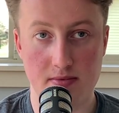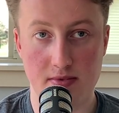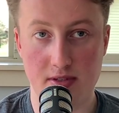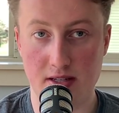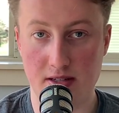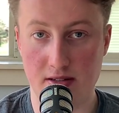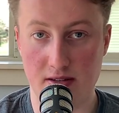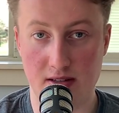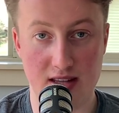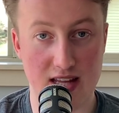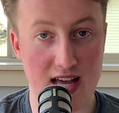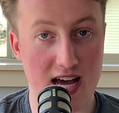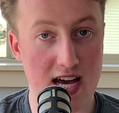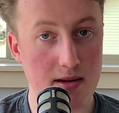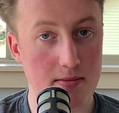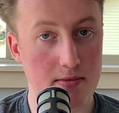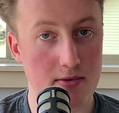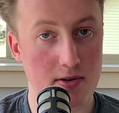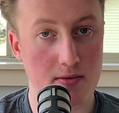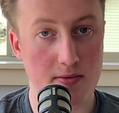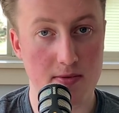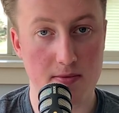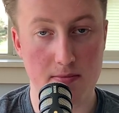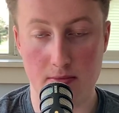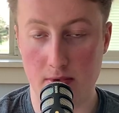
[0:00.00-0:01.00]
lot
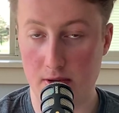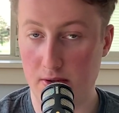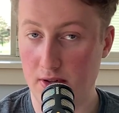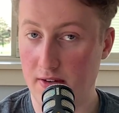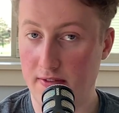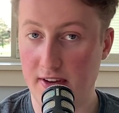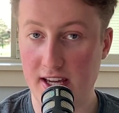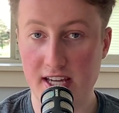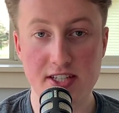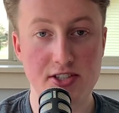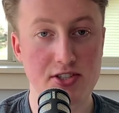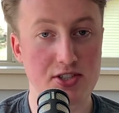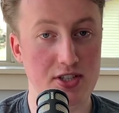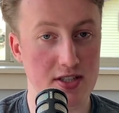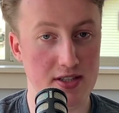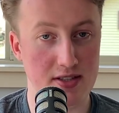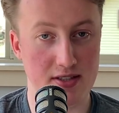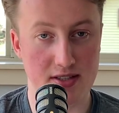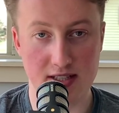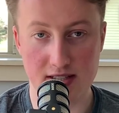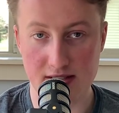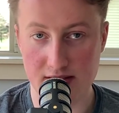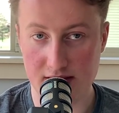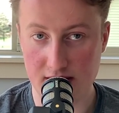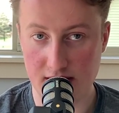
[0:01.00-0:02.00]
of motivation
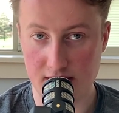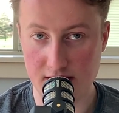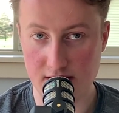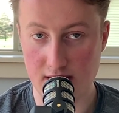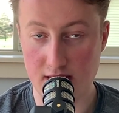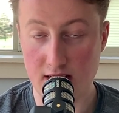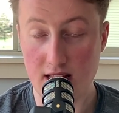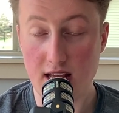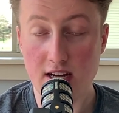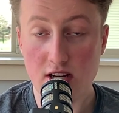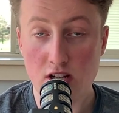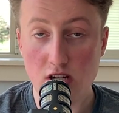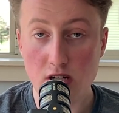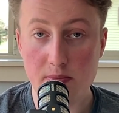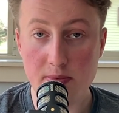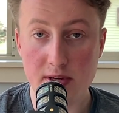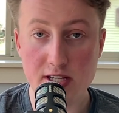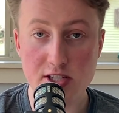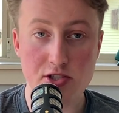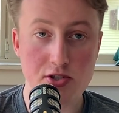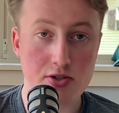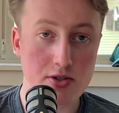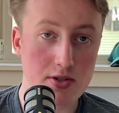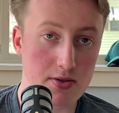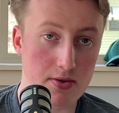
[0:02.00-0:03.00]
this season. And that could be
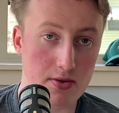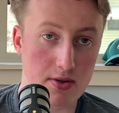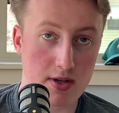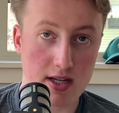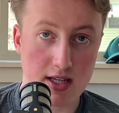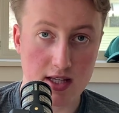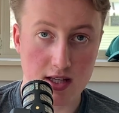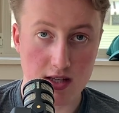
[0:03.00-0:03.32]
true.